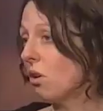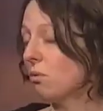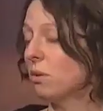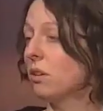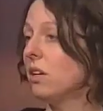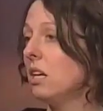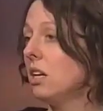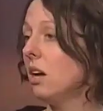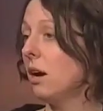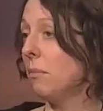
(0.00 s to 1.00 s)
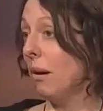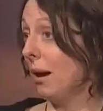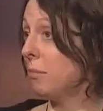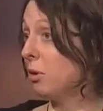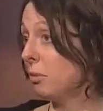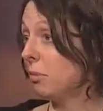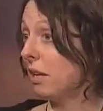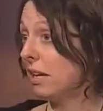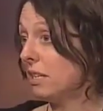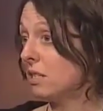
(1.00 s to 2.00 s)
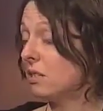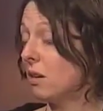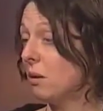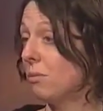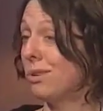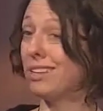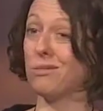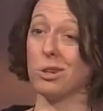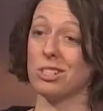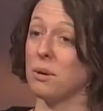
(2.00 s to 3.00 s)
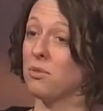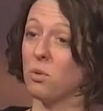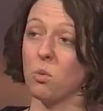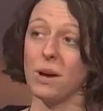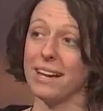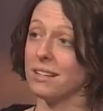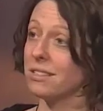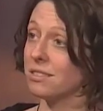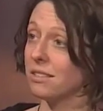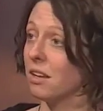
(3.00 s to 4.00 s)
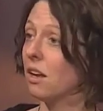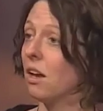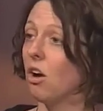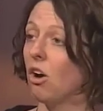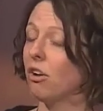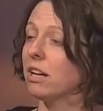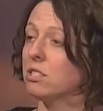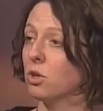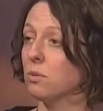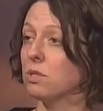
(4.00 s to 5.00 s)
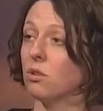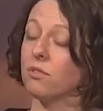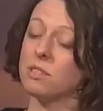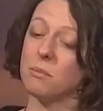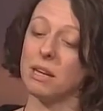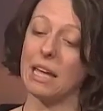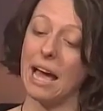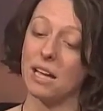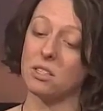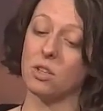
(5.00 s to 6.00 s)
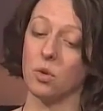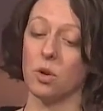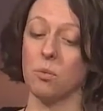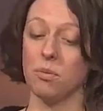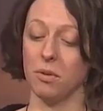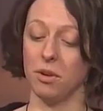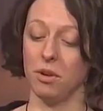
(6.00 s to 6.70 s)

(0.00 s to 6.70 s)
are really a popular place. We give workshops for WICs, all kinds of groups. So if somebody has a group